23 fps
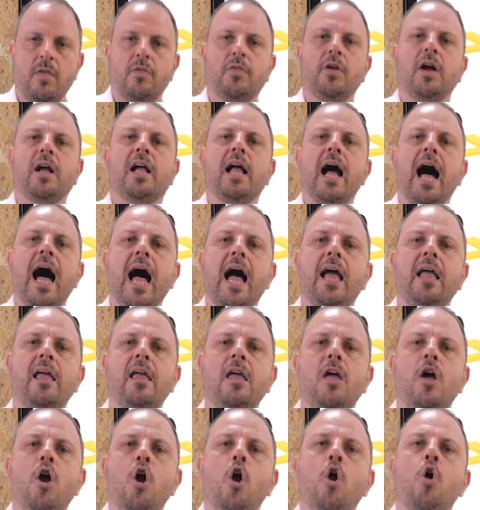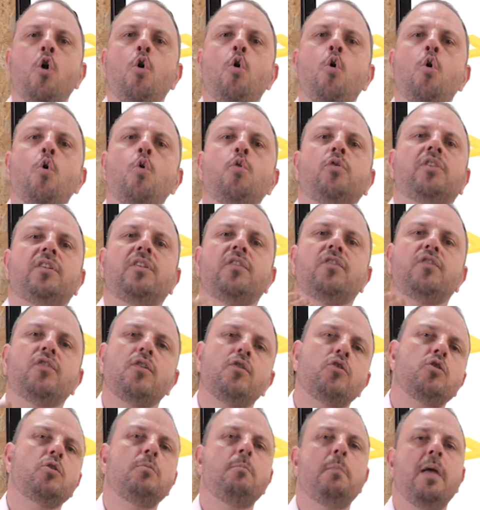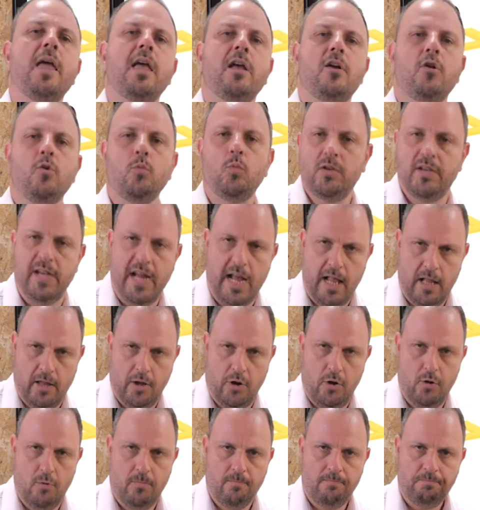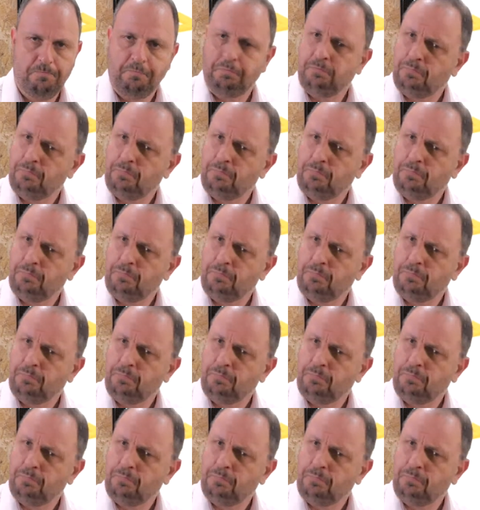The guy who the decision maker would tell you,